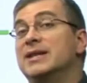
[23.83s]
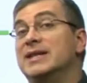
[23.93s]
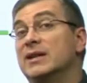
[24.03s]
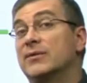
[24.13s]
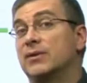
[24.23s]

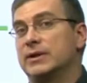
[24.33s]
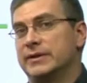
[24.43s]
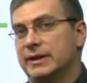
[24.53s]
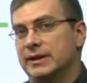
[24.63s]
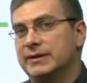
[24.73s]
we're going
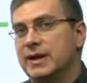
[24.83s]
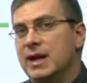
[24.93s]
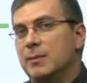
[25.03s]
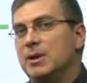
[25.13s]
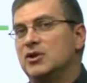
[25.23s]
to talk
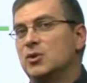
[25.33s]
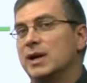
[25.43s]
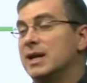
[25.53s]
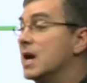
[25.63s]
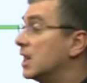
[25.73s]
about
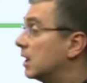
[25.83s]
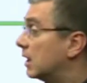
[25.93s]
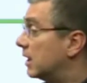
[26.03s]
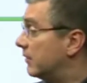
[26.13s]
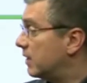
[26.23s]

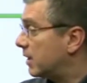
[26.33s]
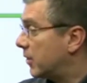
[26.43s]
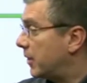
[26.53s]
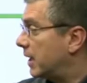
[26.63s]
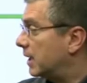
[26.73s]

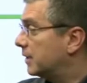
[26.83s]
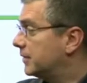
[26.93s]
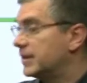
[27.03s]
differences,